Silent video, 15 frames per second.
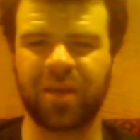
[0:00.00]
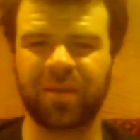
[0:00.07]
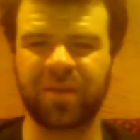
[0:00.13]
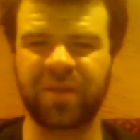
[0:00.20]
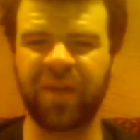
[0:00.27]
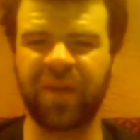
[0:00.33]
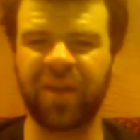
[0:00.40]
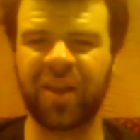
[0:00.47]

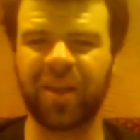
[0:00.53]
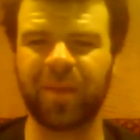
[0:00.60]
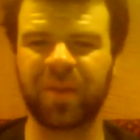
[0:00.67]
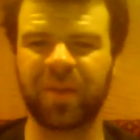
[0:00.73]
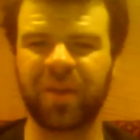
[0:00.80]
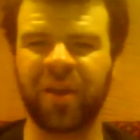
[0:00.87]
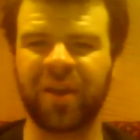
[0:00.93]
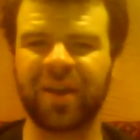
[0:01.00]
developed
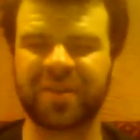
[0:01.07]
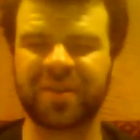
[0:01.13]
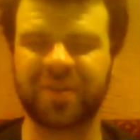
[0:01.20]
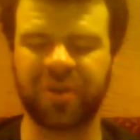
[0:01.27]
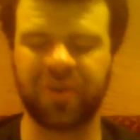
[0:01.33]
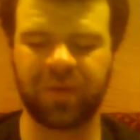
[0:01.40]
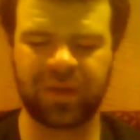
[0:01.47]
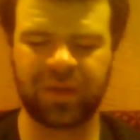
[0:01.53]
a lot.
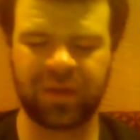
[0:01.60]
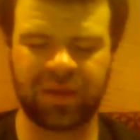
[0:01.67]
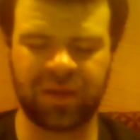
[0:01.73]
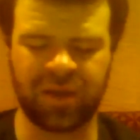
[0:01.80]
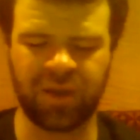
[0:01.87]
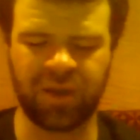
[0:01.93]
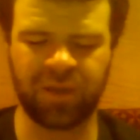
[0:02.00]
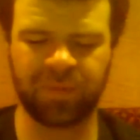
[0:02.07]
So
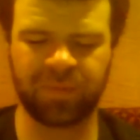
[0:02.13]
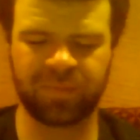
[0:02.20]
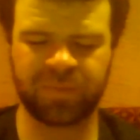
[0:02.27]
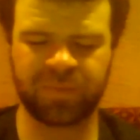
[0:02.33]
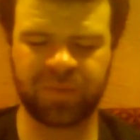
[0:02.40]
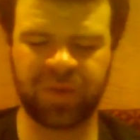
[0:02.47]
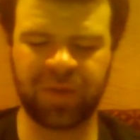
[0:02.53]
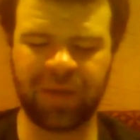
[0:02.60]

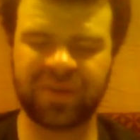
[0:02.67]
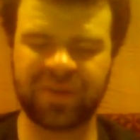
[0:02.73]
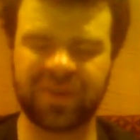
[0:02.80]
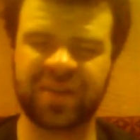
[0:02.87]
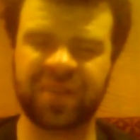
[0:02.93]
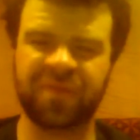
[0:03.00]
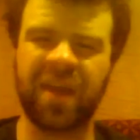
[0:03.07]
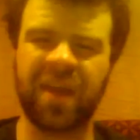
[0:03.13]
that was
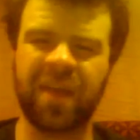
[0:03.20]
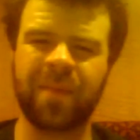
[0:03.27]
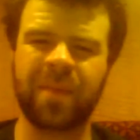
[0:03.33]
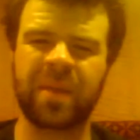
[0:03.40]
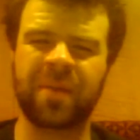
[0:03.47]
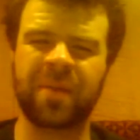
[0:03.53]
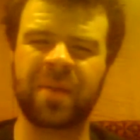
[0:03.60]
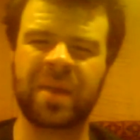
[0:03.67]
his fame.
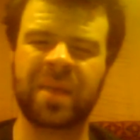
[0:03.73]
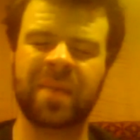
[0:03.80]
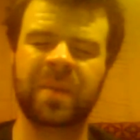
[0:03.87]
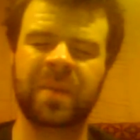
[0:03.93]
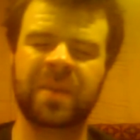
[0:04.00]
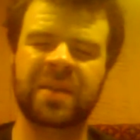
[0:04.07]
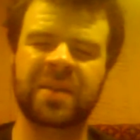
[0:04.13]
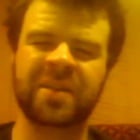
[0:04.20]
He
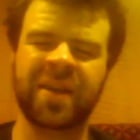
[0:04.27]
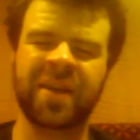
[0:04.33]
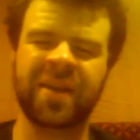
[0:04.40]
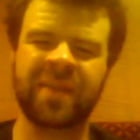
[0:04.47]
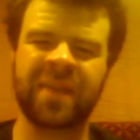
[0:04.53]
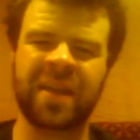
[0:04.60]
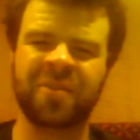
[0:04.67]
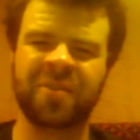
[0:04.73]

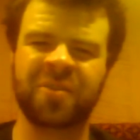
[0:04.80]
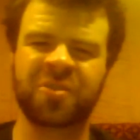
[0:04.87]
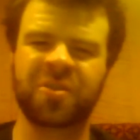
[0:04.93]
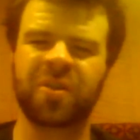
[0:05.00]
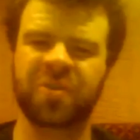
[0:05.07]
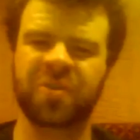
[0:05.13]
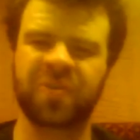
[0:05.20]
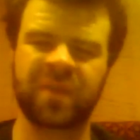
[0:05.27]
designed the inner
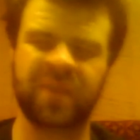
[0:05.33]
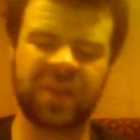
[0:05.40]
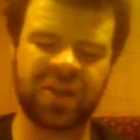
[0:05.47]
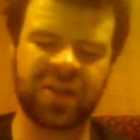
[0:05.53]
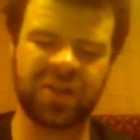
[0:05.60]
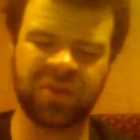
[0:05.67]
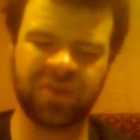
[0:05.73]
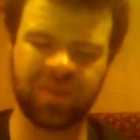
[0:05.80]
structure of the
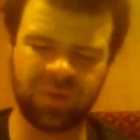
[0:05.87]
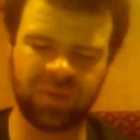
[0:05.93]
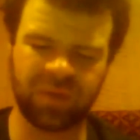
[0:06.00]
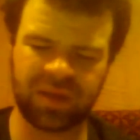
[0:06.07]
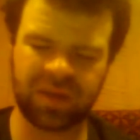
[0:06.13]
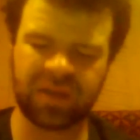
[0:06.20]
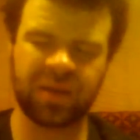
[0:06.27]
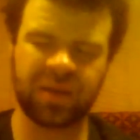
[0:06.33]
Statue of
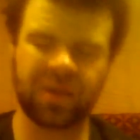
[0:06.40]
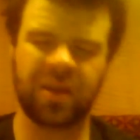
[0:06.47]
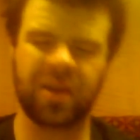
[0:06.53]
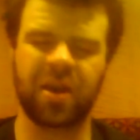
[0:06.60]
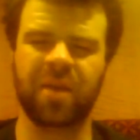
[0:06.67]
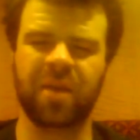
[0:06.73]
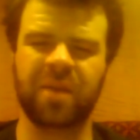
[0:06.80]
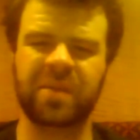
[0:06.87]
Liberty
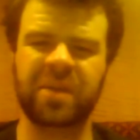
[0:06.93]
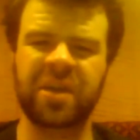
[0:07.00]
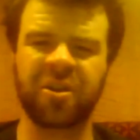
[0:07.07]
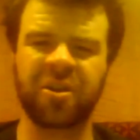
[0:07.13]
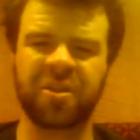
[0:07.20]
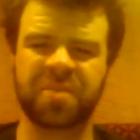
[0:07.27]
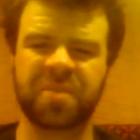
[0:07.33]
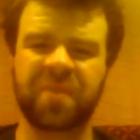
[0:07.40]

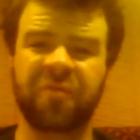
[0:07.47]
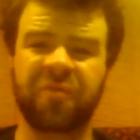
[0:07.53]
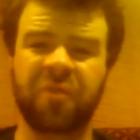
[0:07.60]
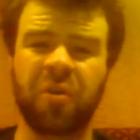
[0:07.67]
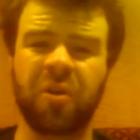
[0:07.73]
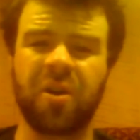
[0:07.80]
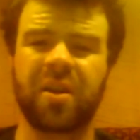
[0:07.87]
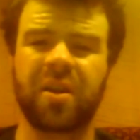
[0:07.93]
years
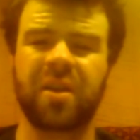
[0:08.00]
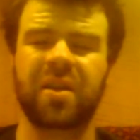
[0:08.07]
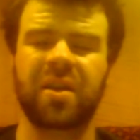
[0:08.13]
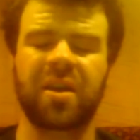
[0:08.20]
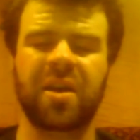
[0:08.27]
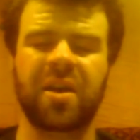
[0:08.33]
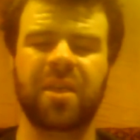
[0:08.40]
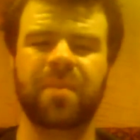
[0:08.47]
before
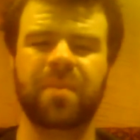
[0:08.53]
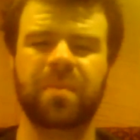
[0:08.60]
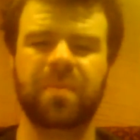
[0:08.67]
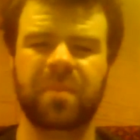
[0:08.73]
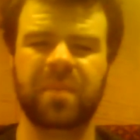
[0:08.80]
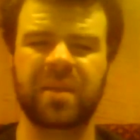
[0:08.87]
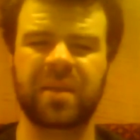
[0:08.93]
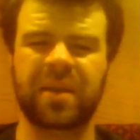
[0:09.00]

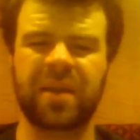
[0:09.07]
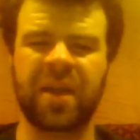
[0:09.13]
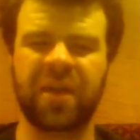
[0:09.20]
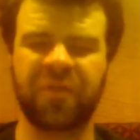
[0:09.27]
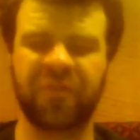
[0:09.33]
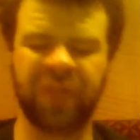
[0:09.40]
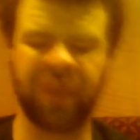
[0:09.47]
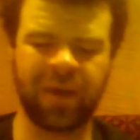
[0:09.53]
the
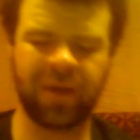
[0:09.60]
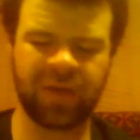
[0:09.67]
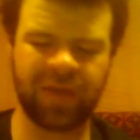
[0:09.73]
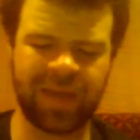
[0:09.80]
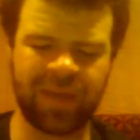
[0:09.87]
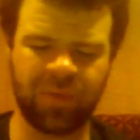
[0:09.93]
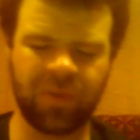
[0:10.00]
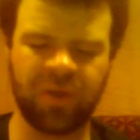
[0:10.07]
Eiffel Tower
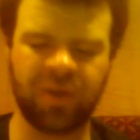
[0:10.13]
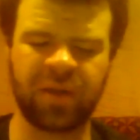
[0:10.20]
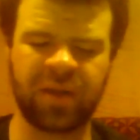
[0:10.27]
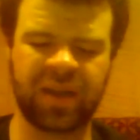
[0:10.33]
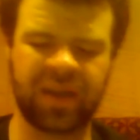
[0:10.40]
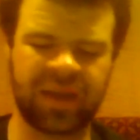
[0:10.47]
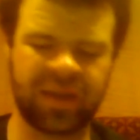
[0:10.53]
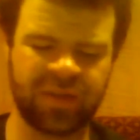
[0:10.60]
came along
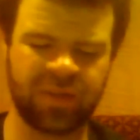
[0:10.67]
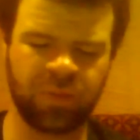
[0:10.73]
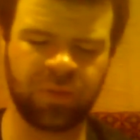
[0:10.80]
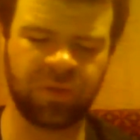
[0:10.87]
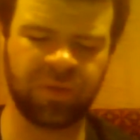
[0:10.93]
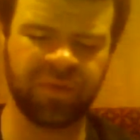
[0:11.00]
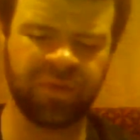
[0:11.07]
at the World's